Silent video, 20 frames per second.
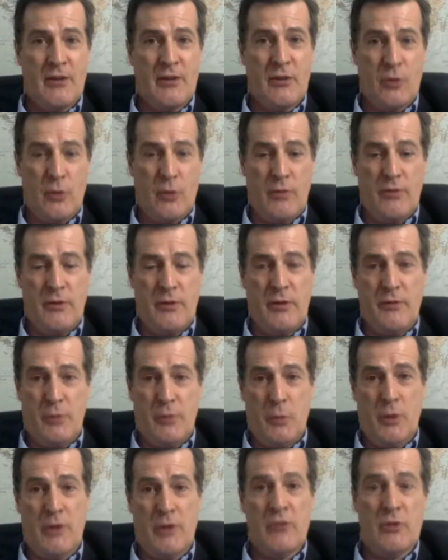You know, if you
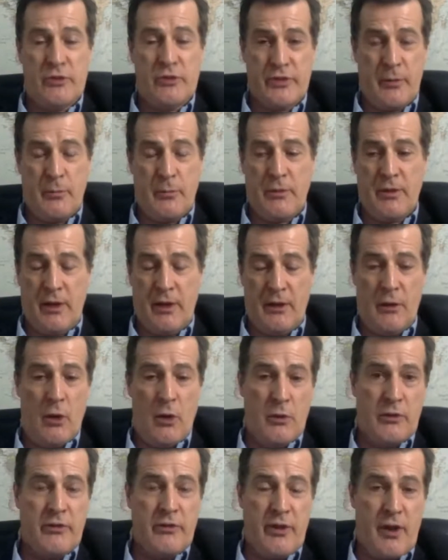want to do something
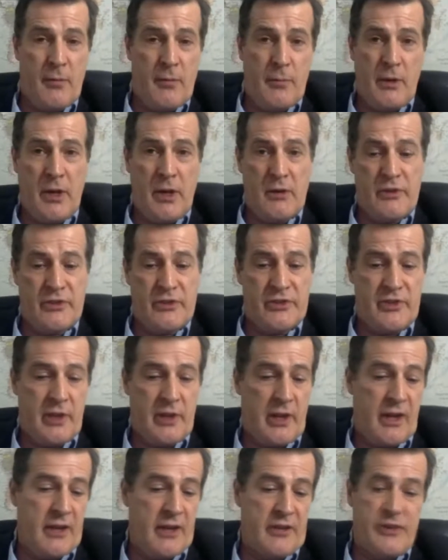long-term, and ours is a
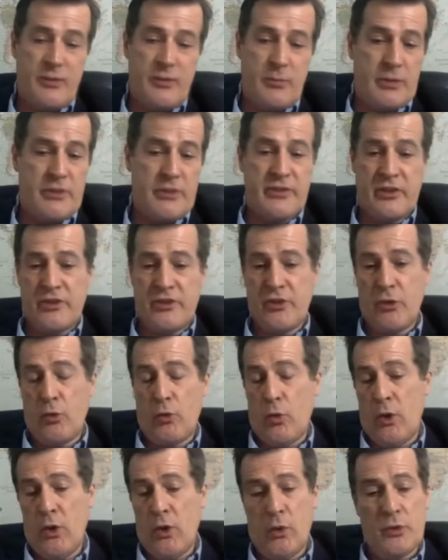legacy business, you're
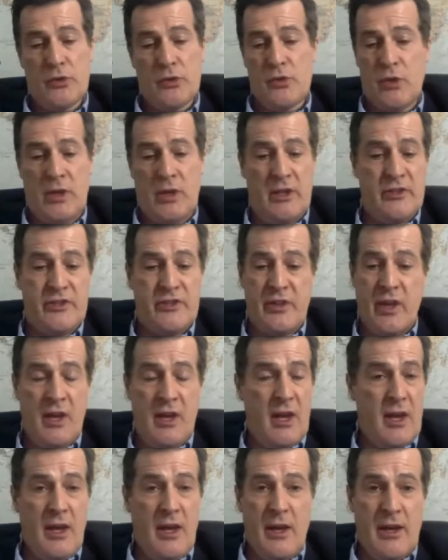growing oak trees,
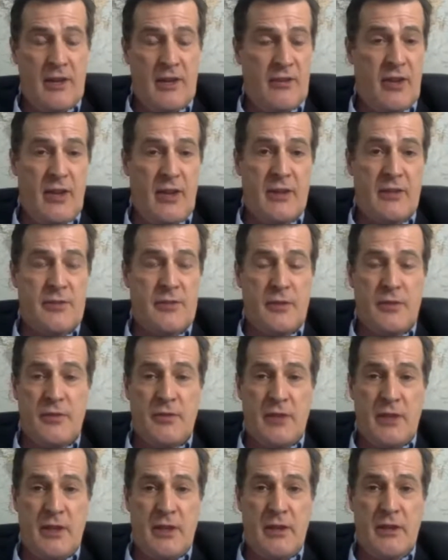it takes 50
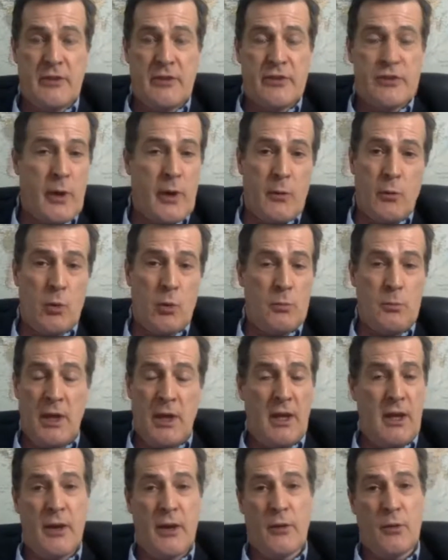years. So I won't be
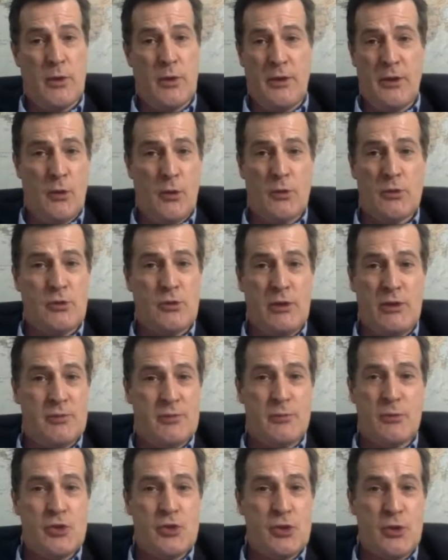here when the oak trees
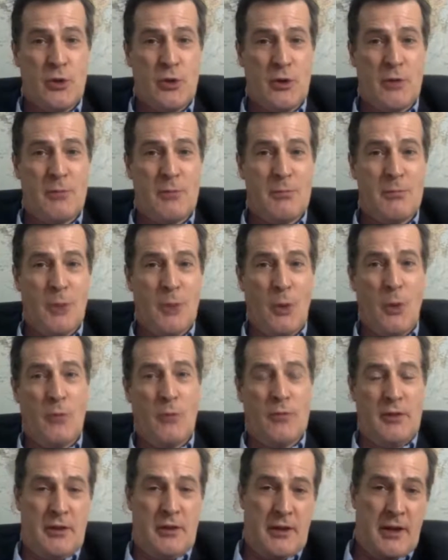mature, but
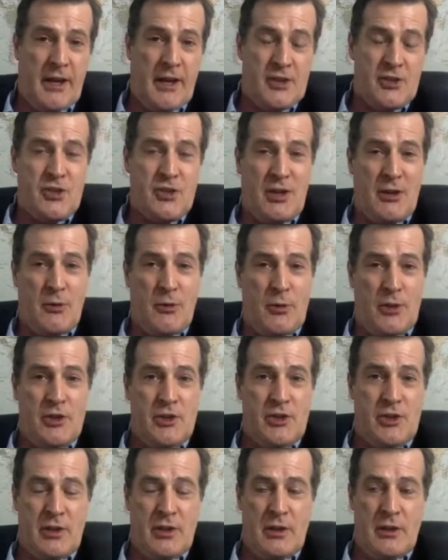hopefully the next
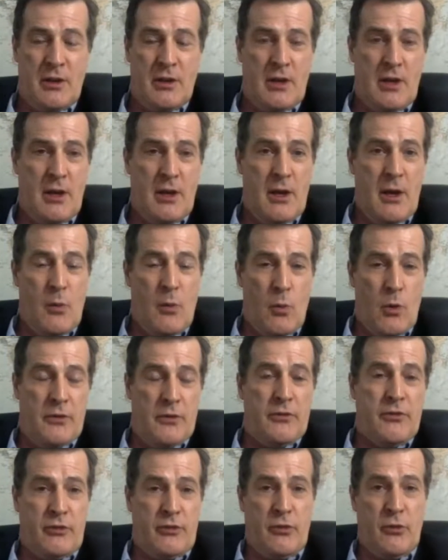generation want
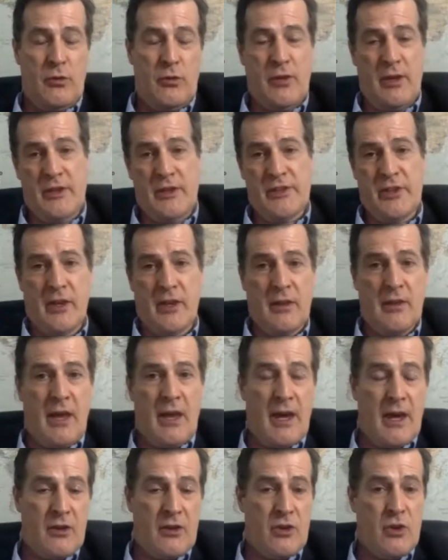to do things like
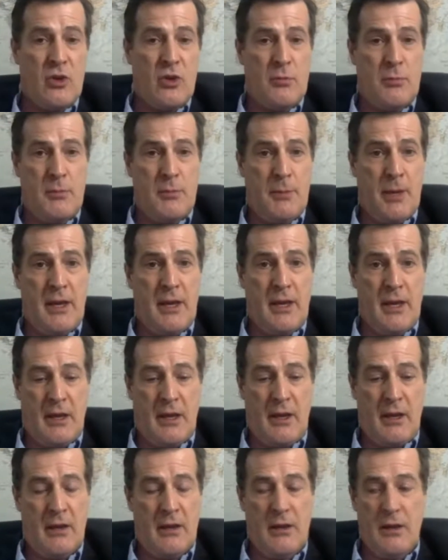that. And you could be
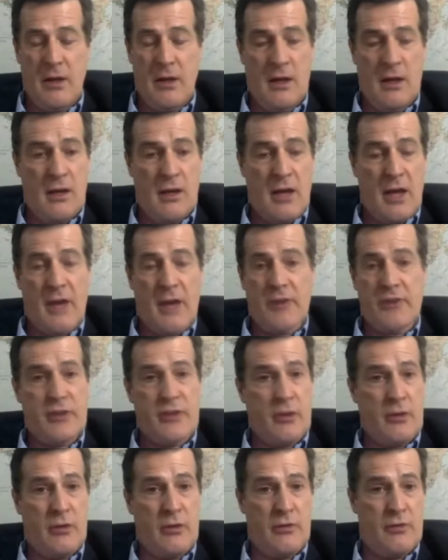making casks
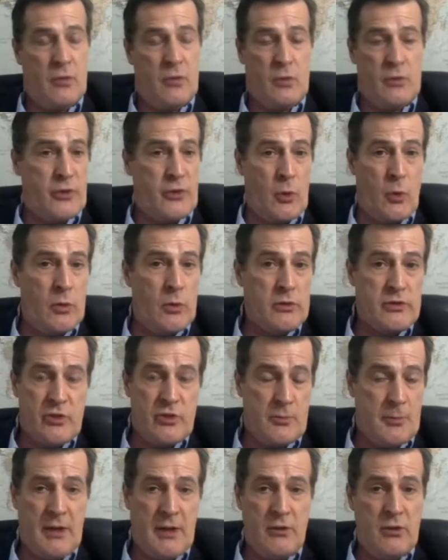out of those oaks.
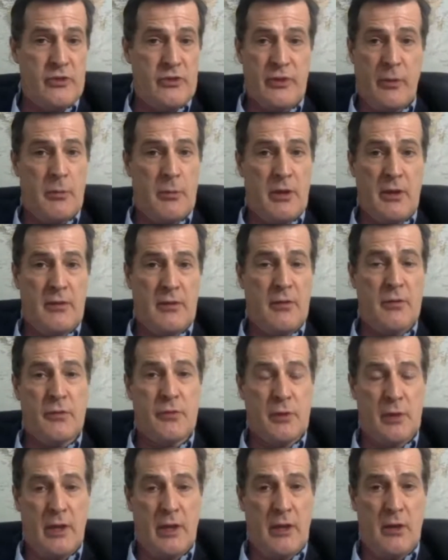You may do something
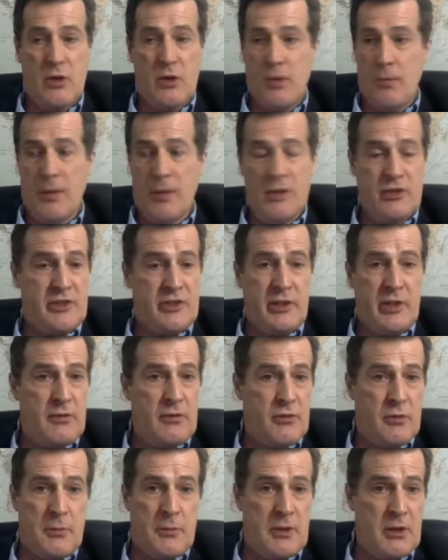differently, or you might just leave
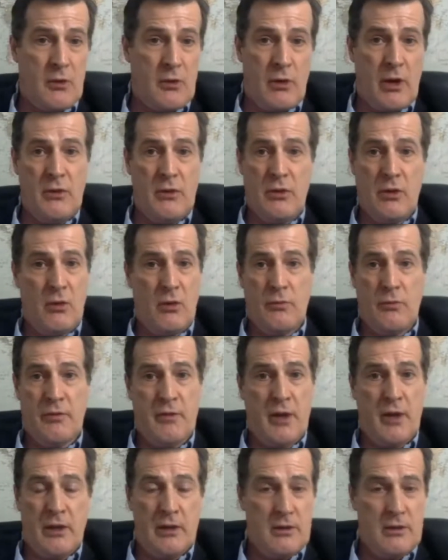them in the ground and go,
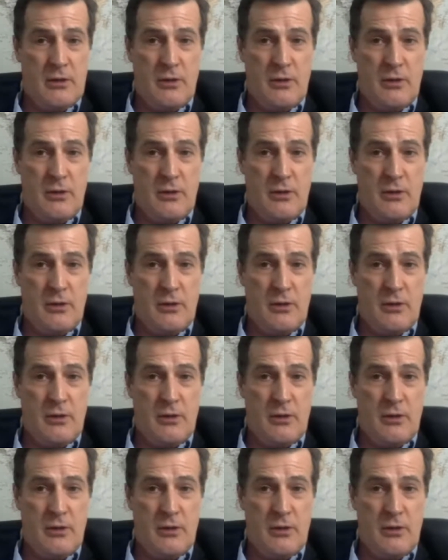fine.